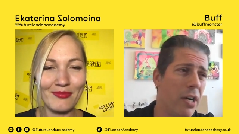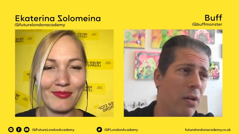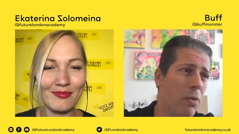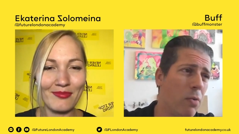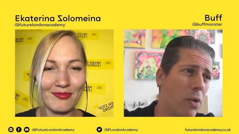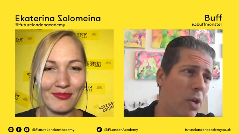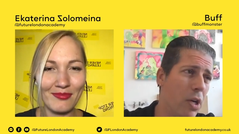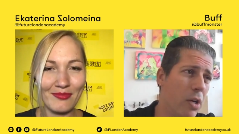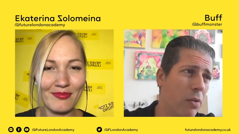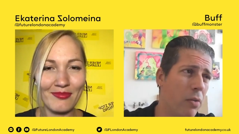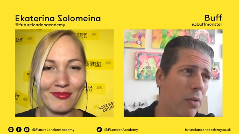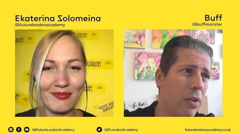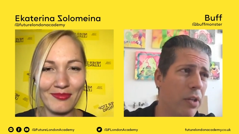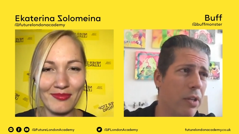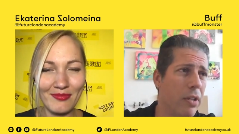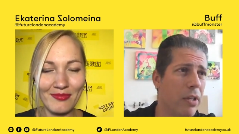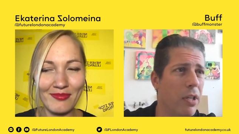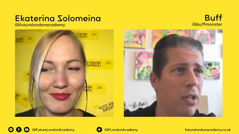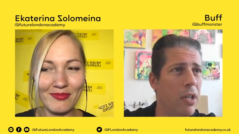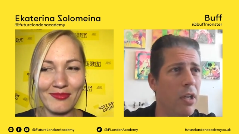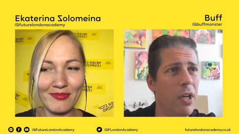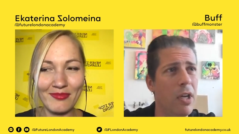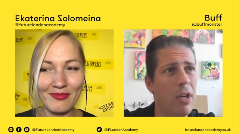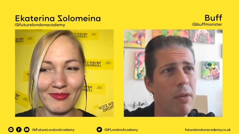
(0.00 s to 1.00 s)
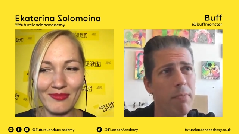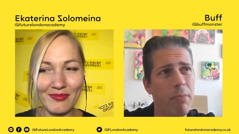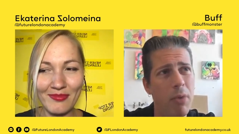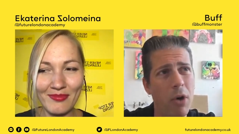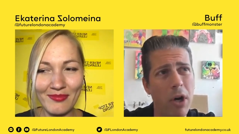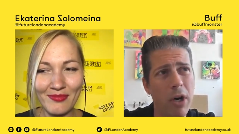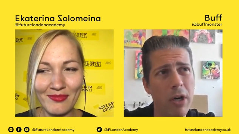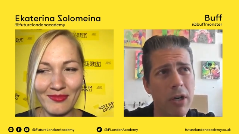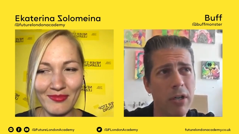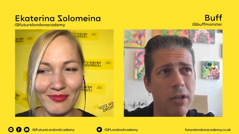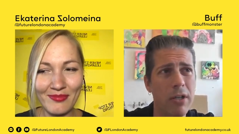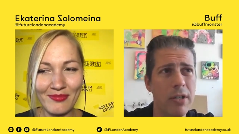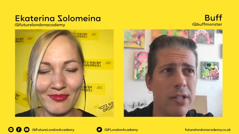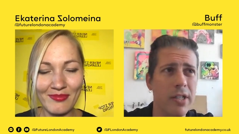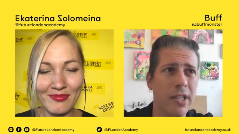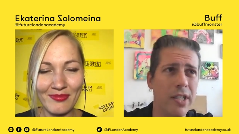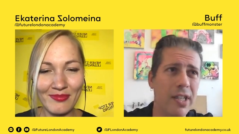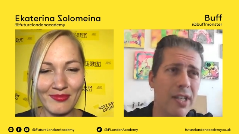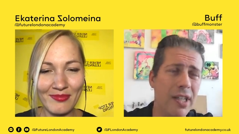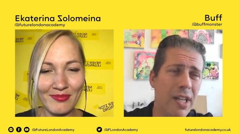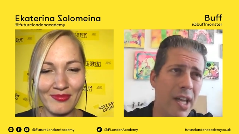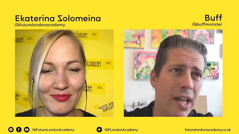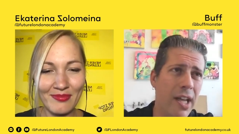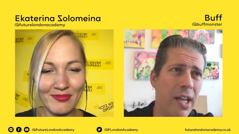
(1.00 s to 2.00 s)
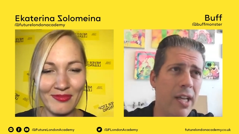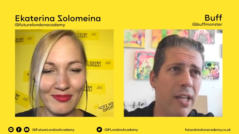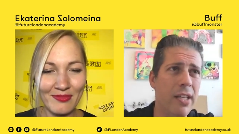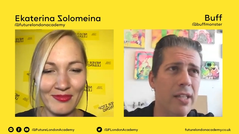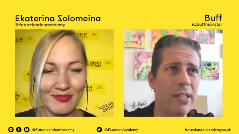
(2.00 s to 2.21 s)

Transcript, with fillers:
Speaker 1: you try to work with partners and